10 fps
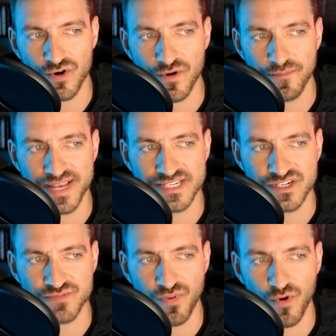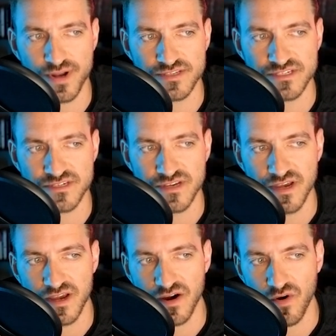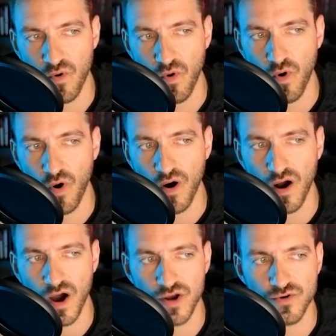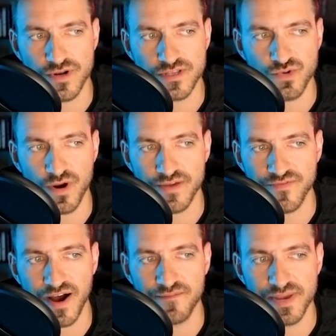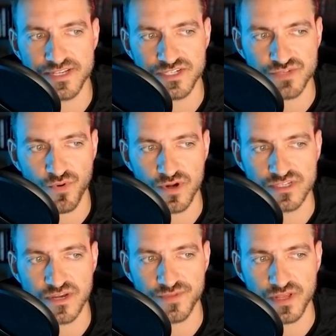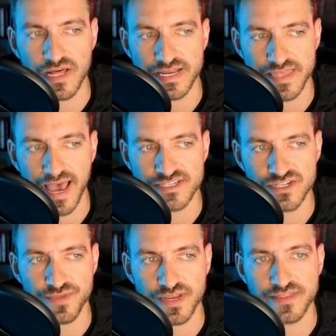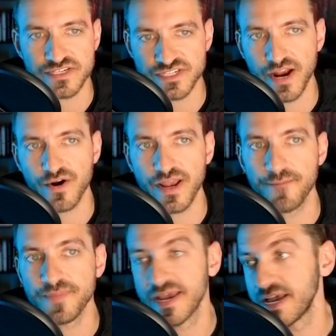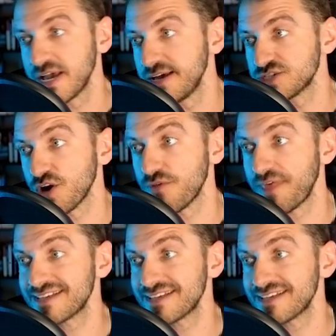basis points or 125 basis points, something like that, something in this area. So that's the